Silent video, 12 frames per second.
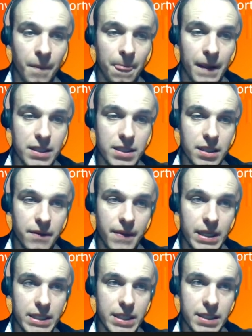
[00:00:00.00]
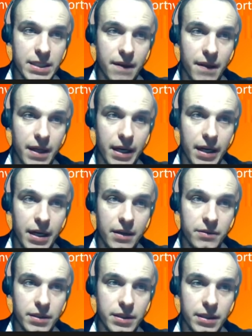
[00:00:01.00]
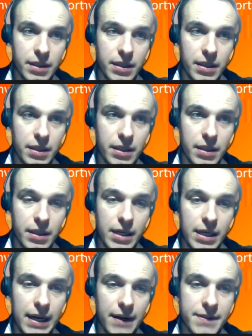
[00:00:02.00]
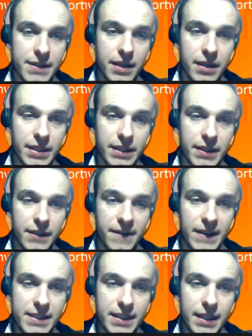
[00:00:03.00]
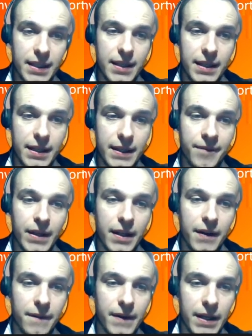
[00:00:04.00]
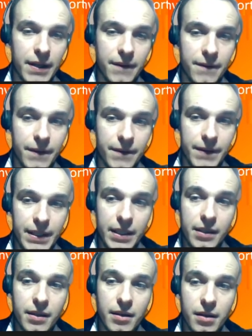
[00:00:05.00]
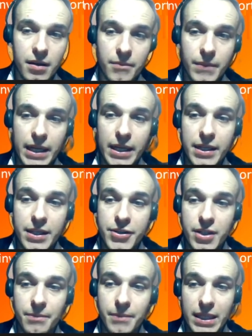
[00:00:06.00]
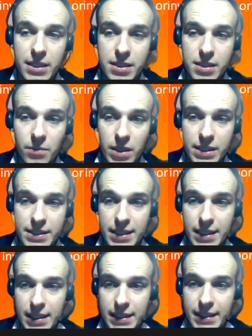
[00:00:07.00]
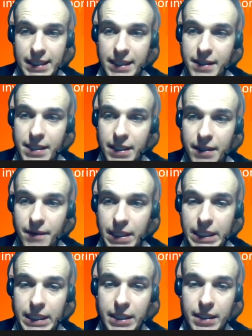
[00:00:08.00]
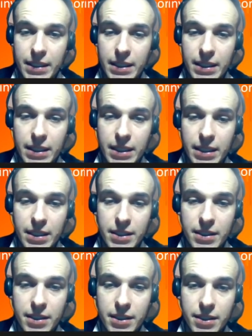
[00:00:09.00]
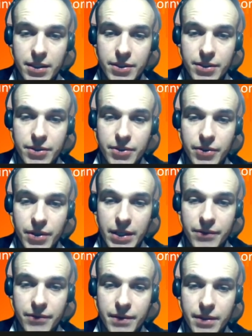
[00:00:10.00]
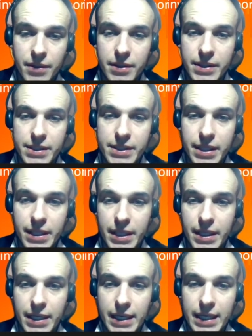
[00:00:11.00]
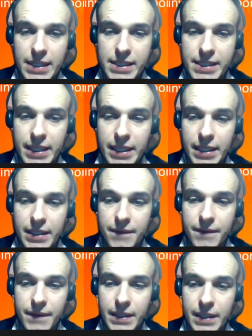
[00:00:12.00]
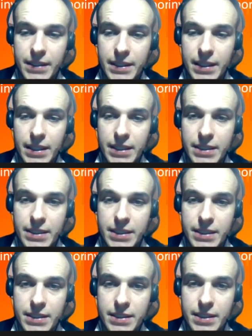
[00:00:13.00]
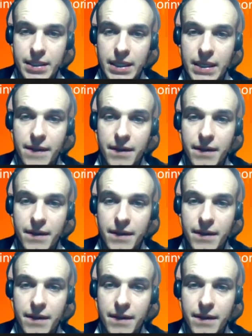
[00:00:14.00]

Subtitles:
So this is the account. I have started investing in 2015. My initial balance was $10,200. I'll save it as the